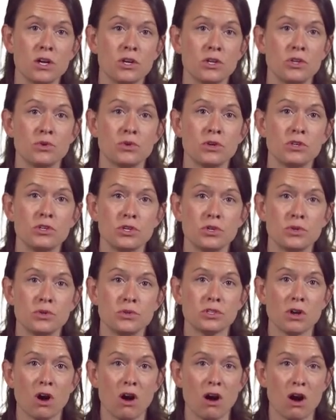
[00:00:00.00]
you can
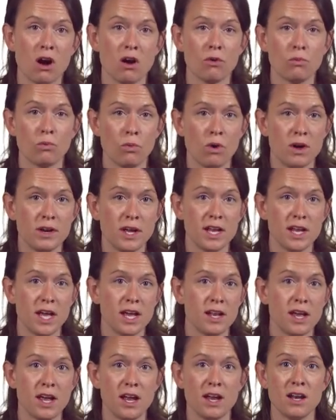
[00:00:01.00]
use our
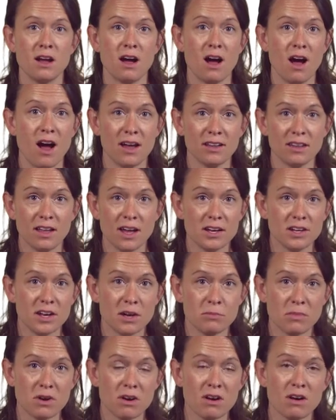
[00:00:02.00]
1-888 hotline
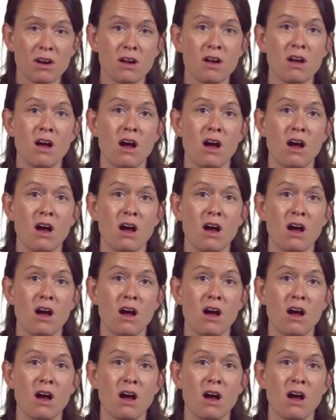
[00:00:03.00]
number